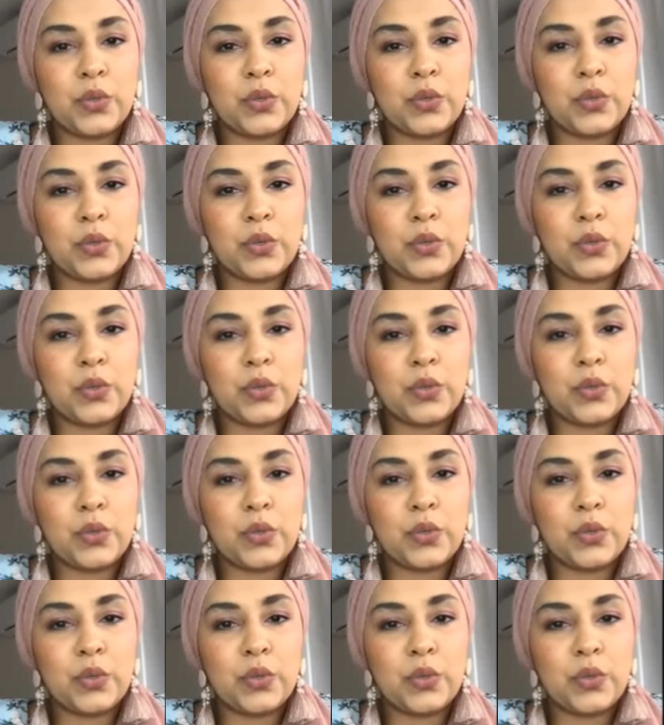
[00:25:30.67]

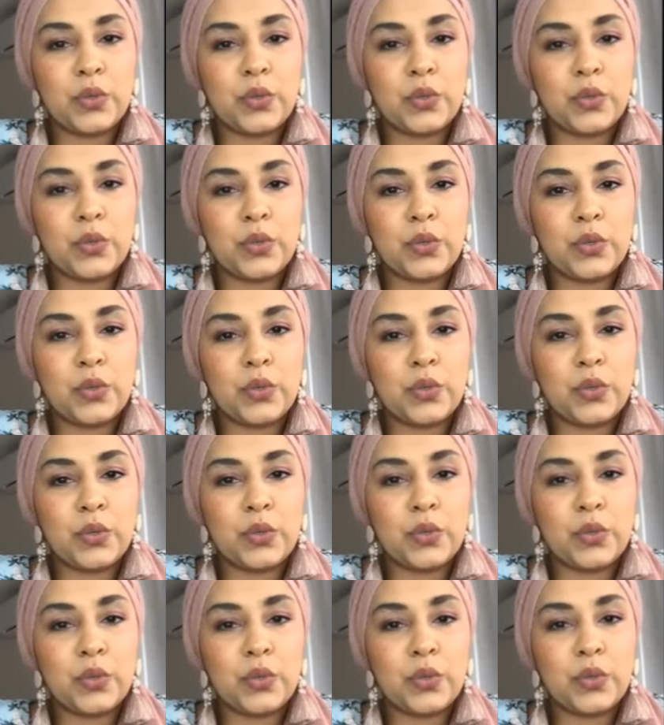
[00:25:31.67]

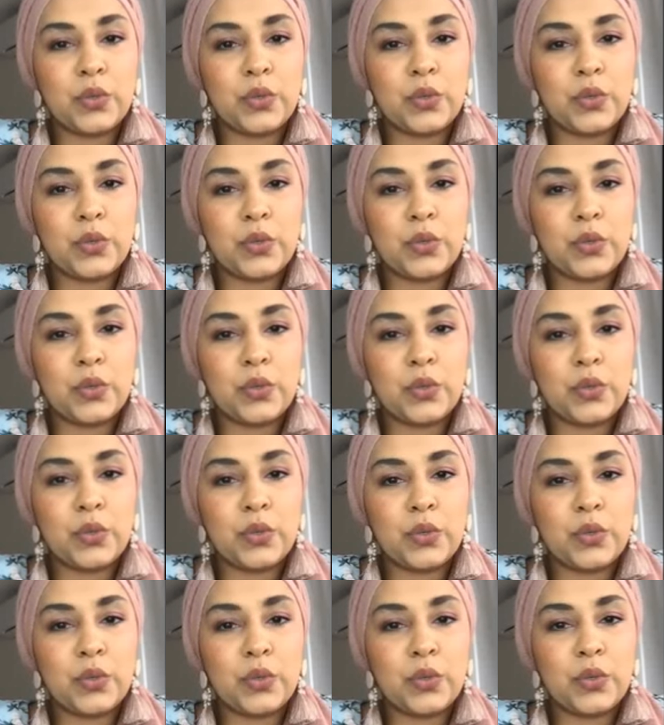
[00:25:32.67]

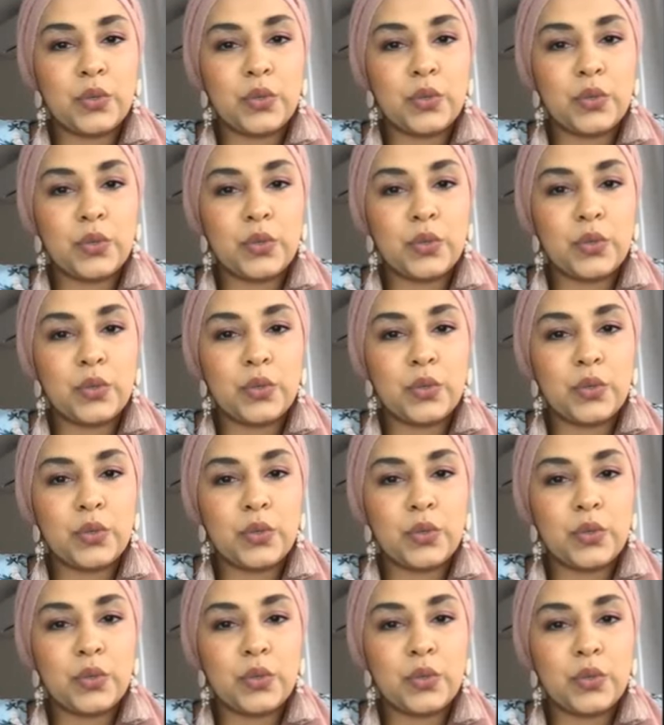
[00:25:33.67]

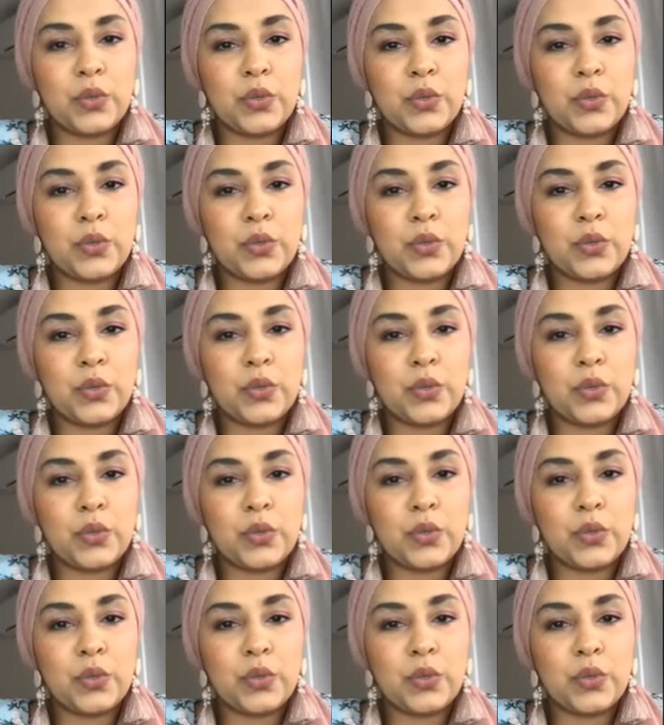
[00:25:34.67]

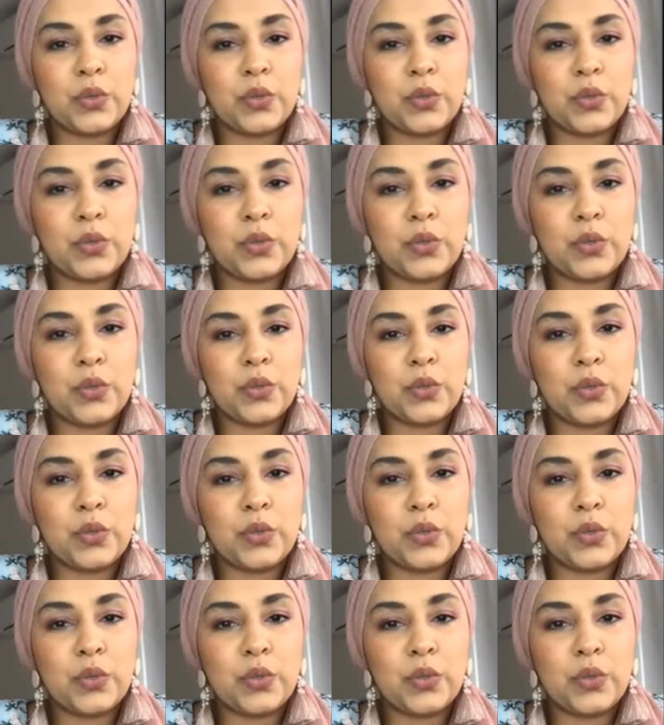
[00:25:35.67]

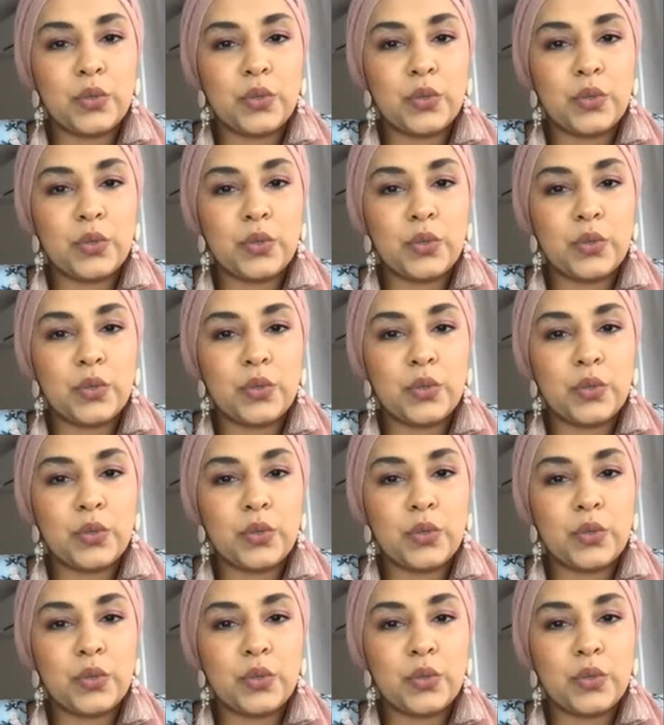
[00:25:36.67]

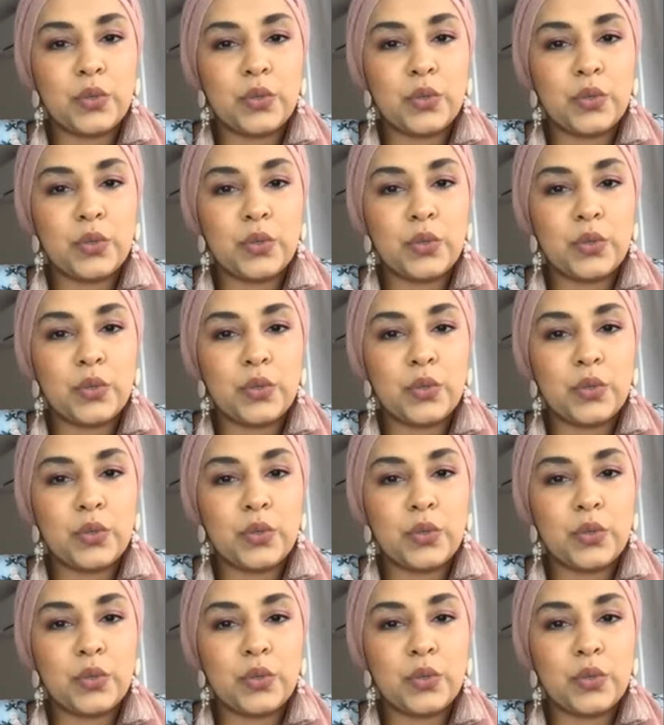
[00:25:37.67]
(silence)